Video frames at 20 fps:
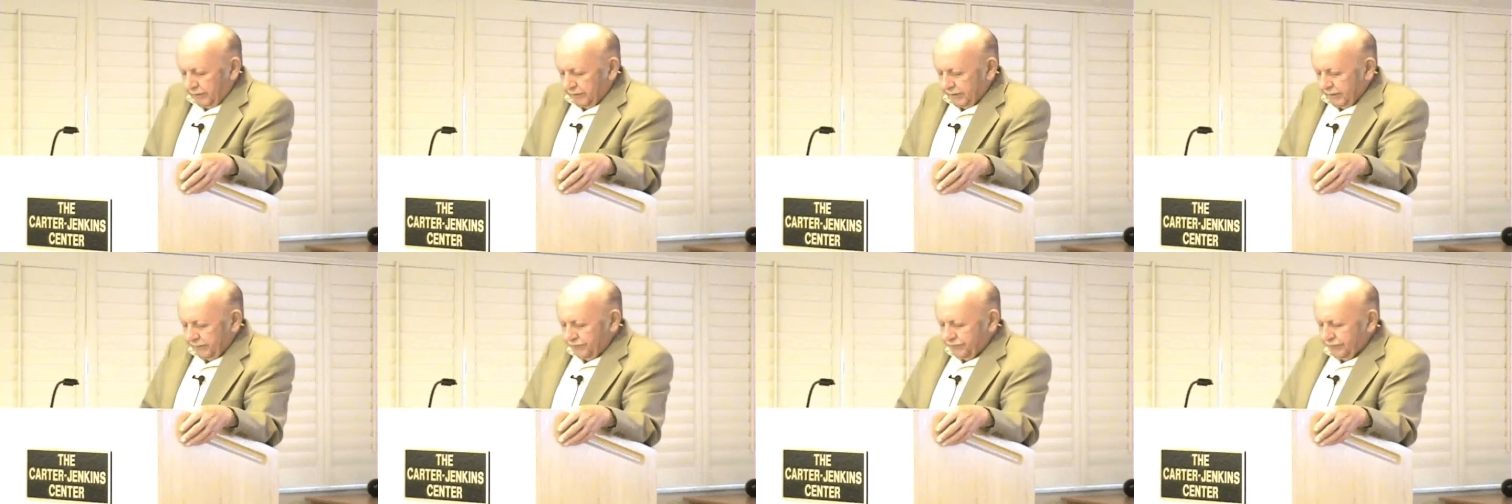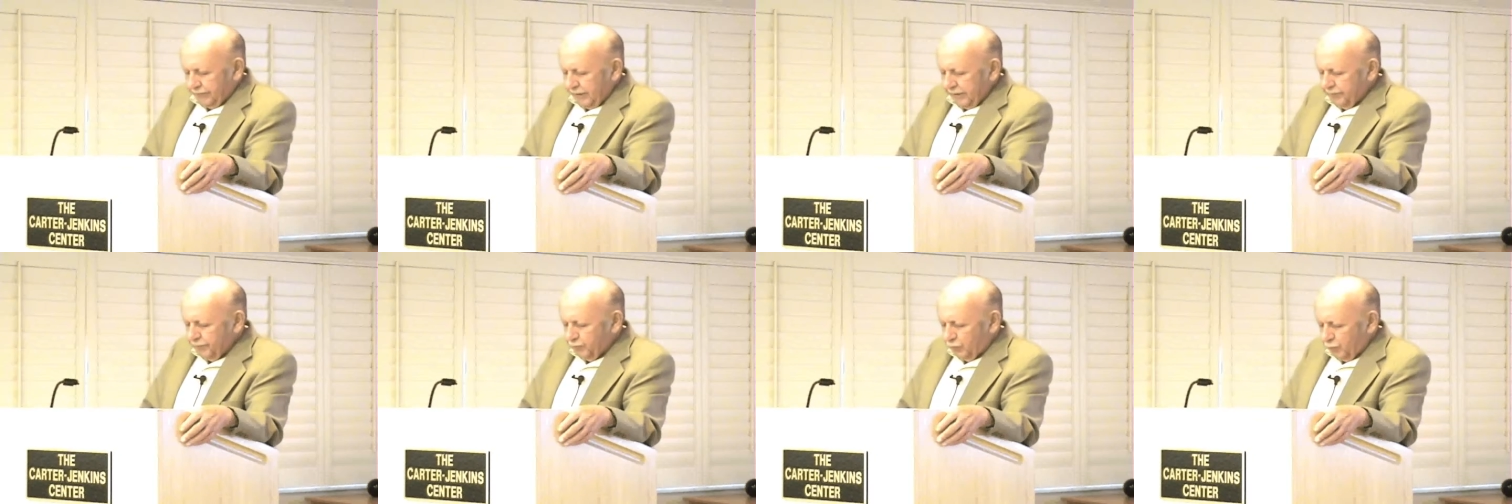The
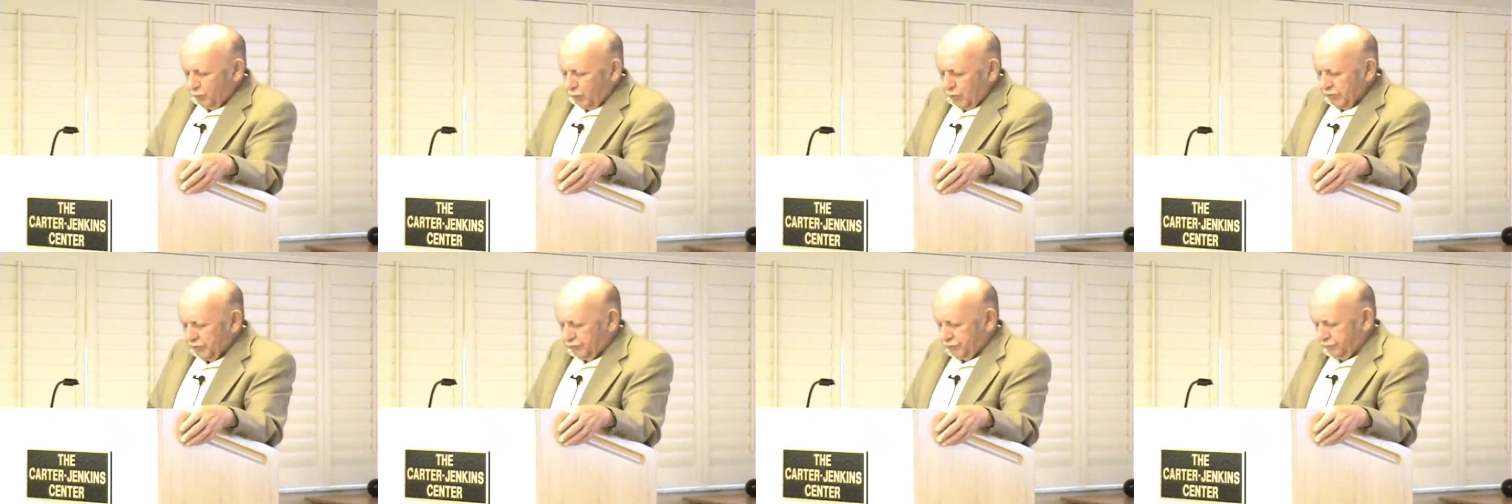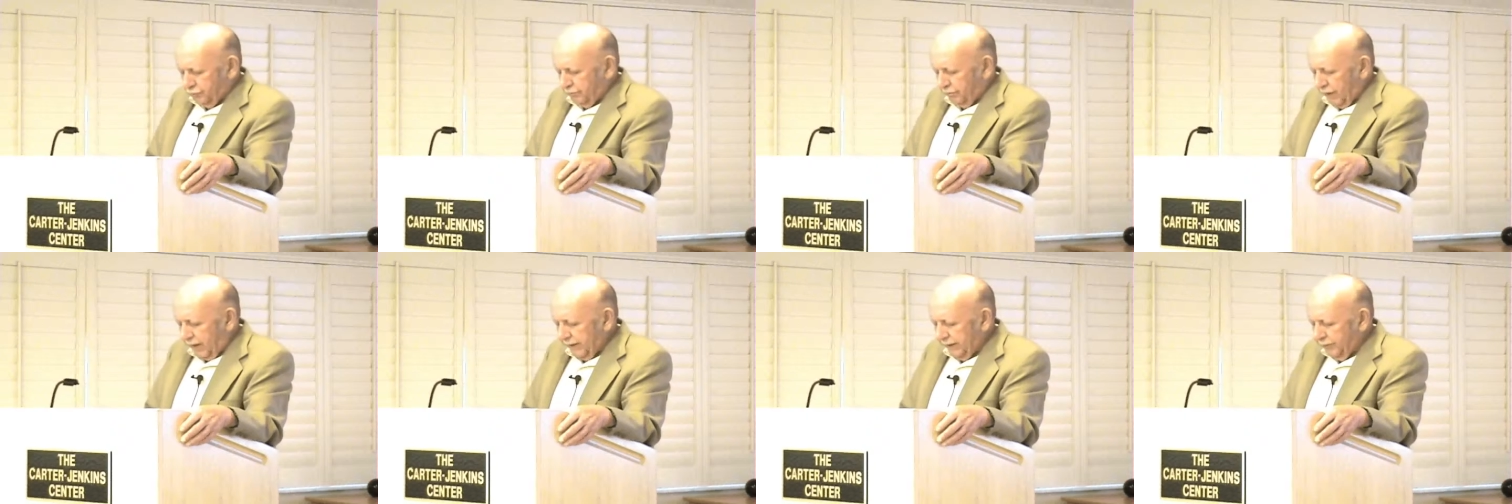same
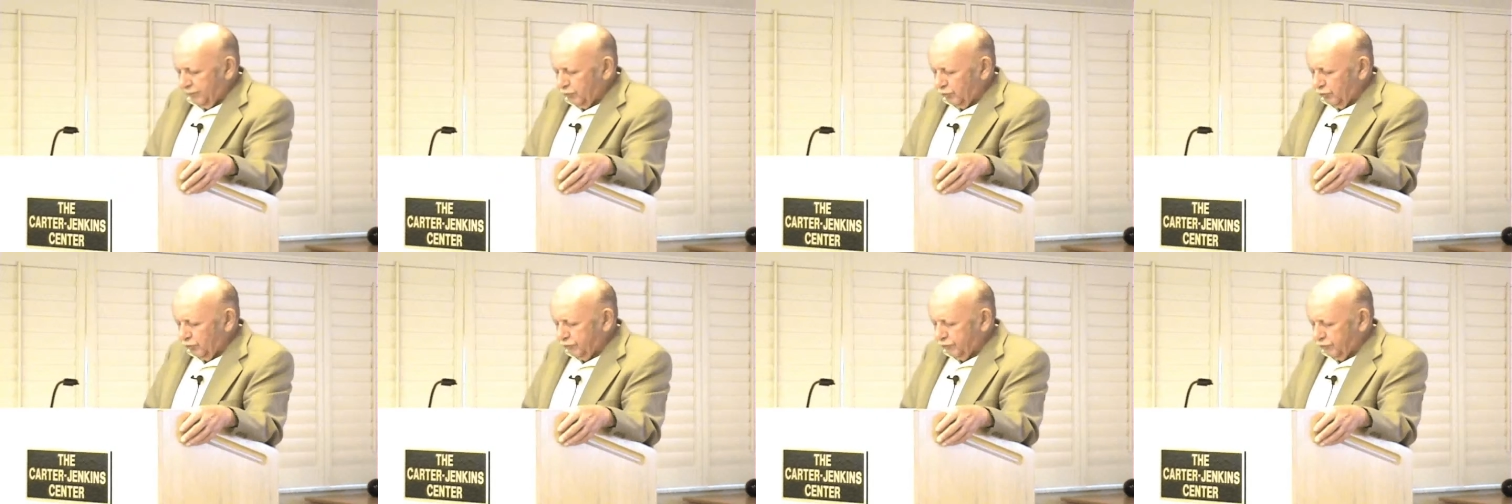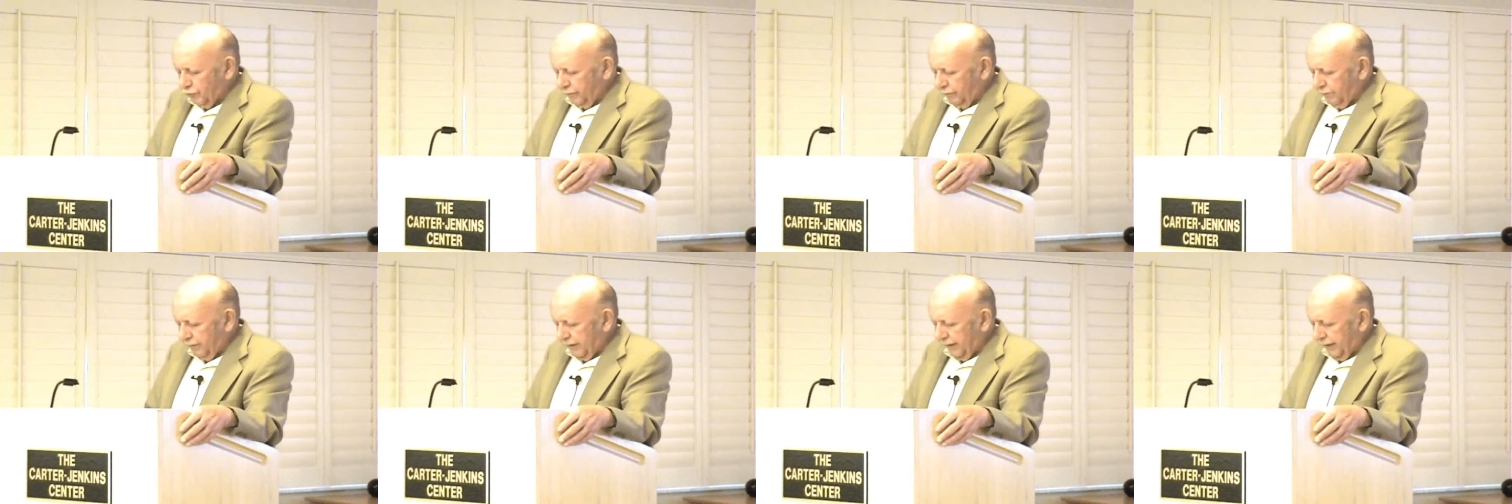question might
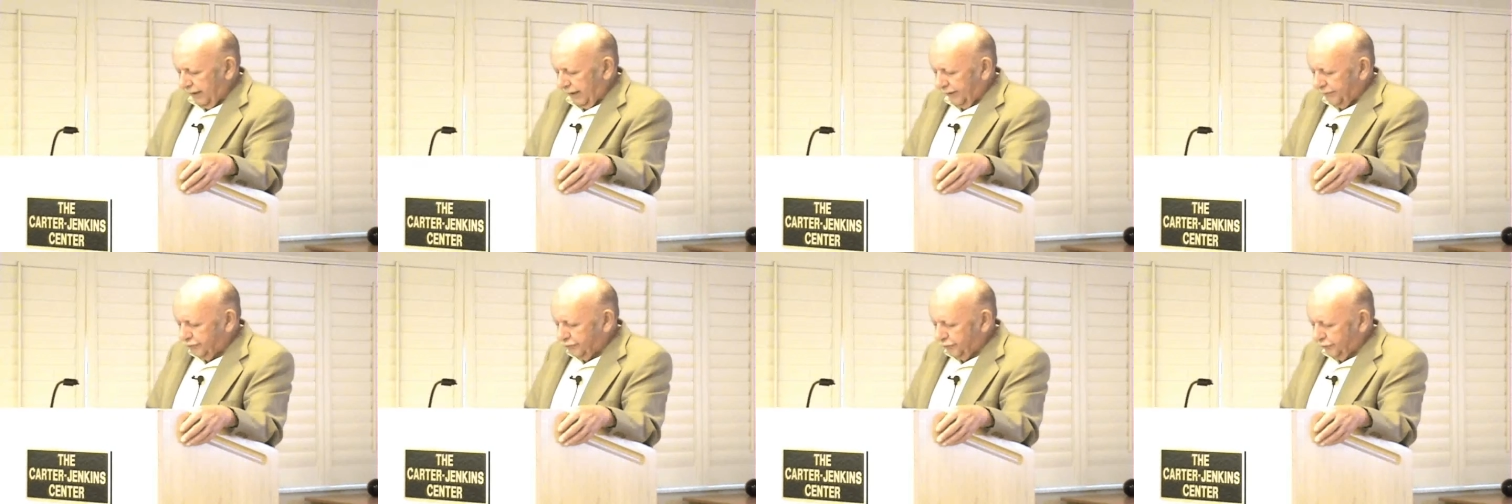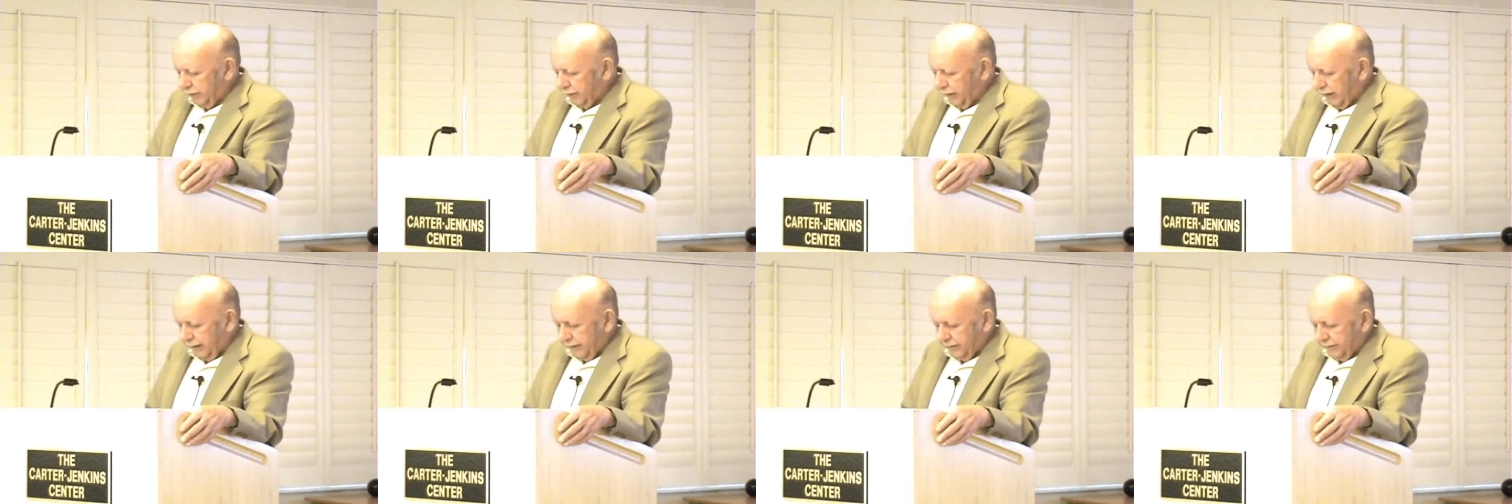also be asked
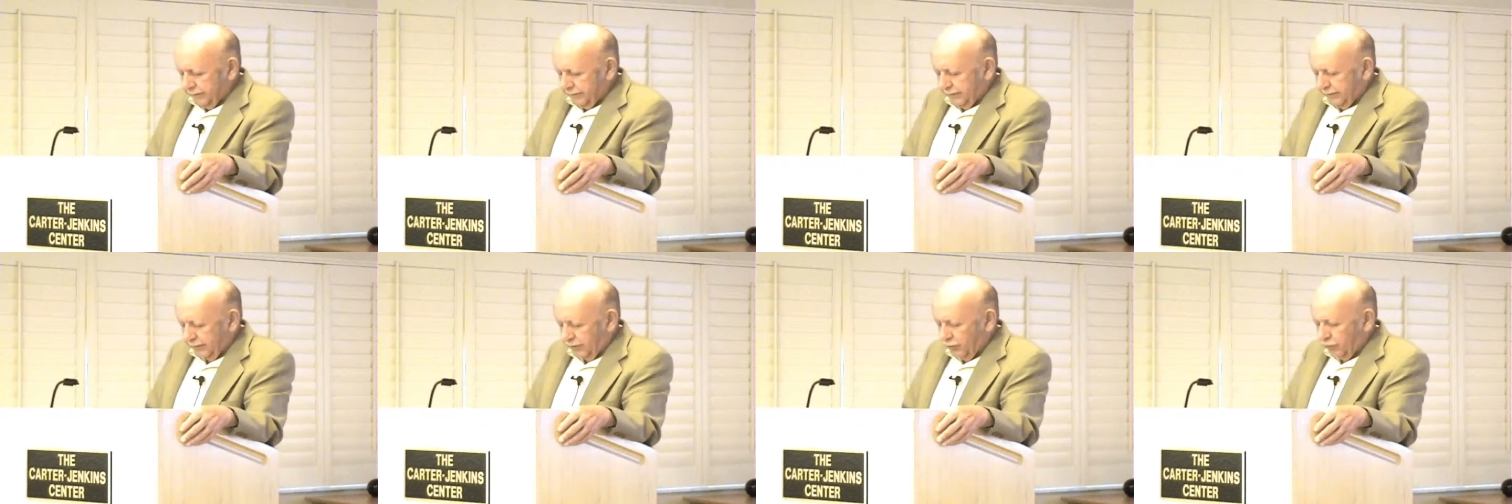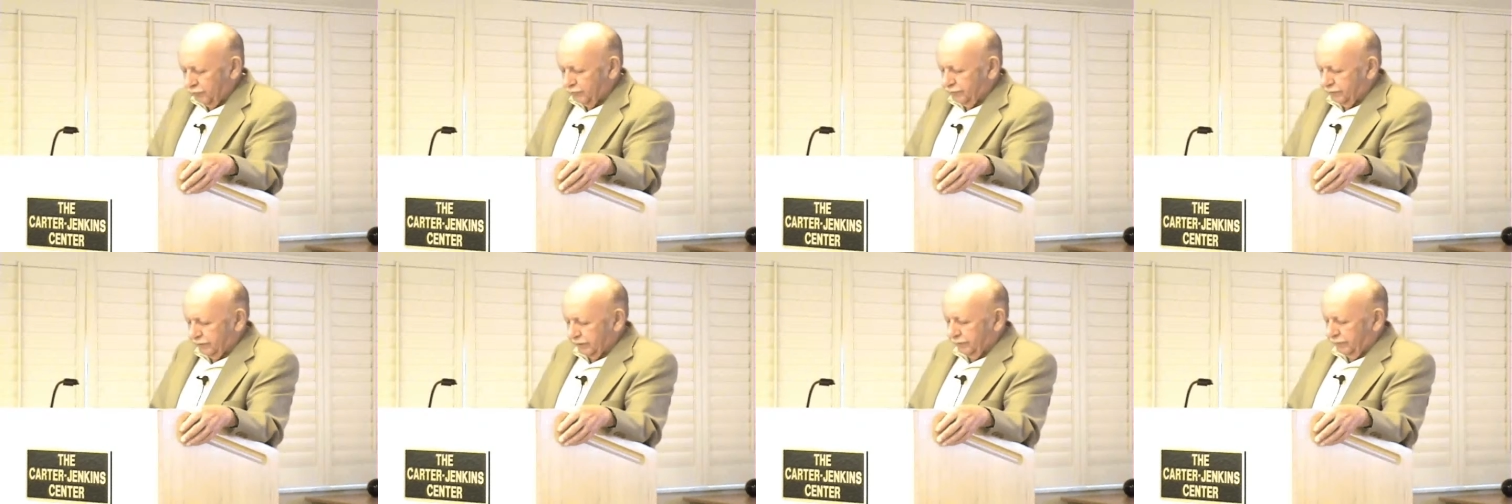regarding the
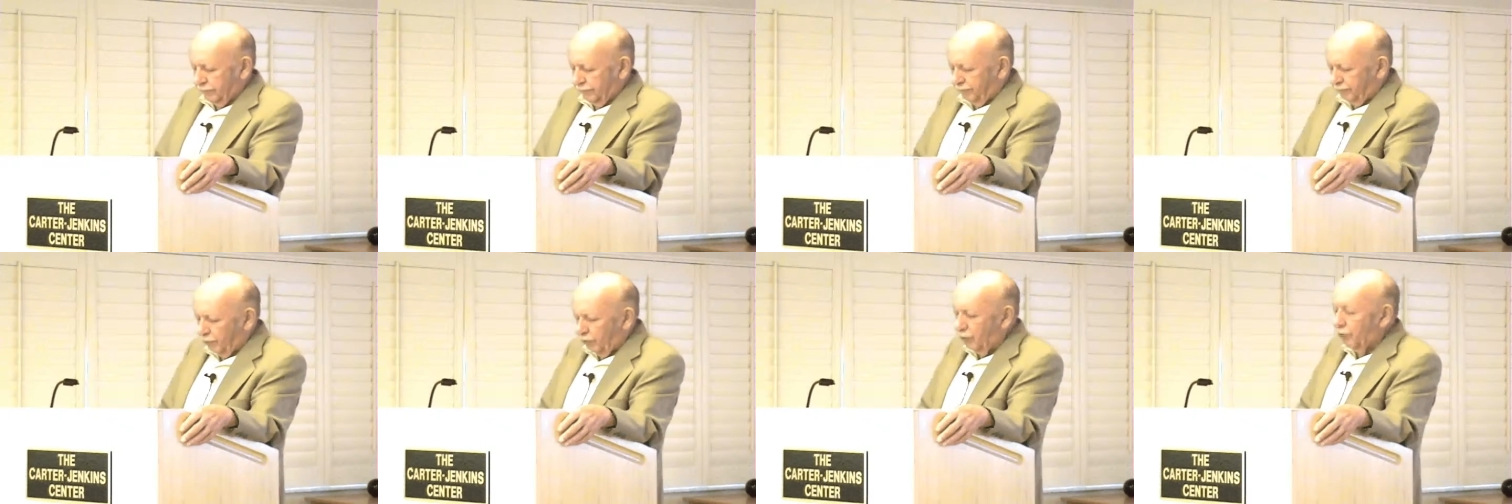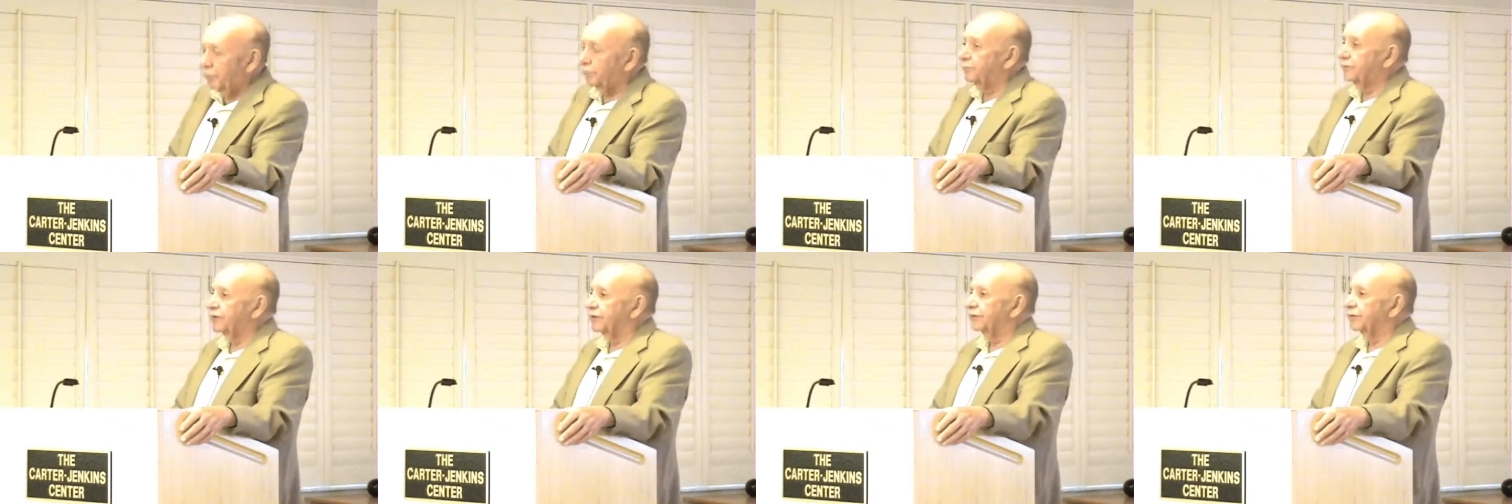concept of
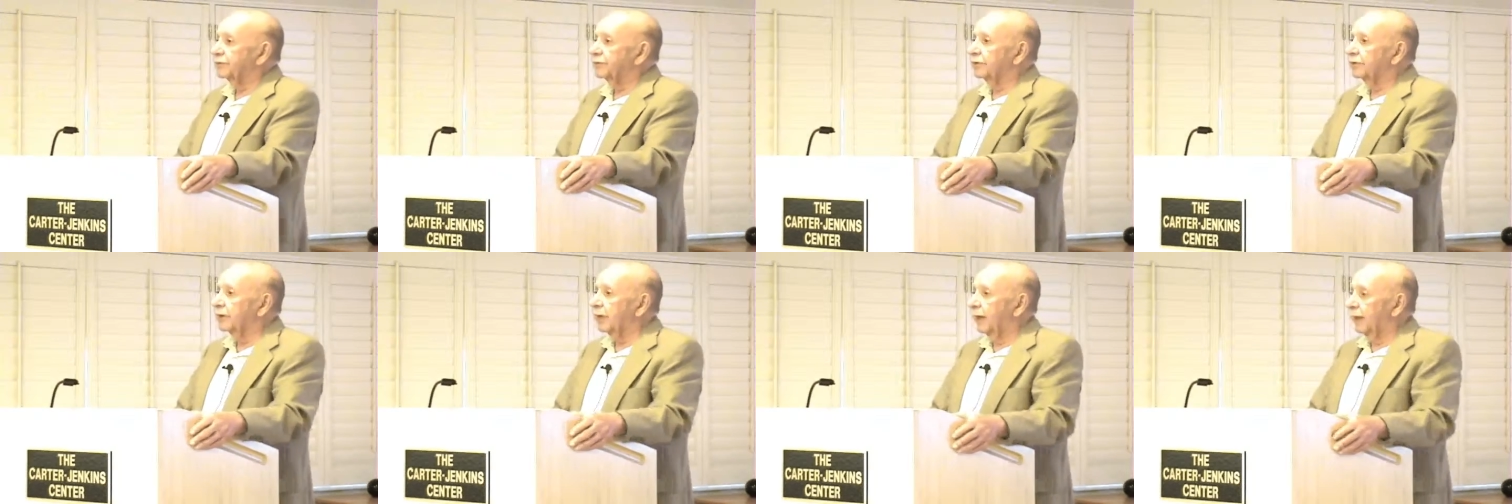objects